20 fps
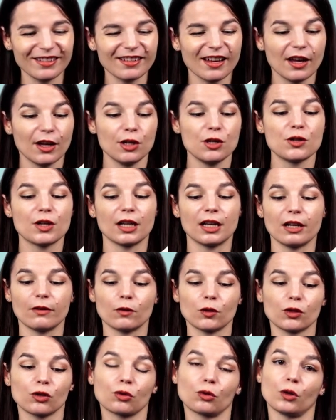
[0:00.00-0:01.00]
you can even
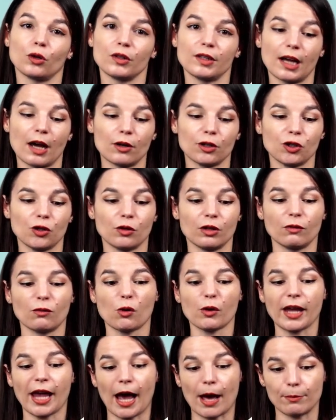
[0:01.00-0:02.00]
scroll down to the
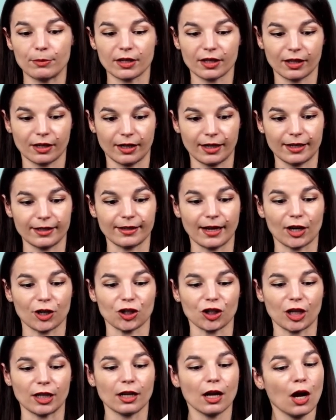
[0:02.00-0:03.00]
vocabulary section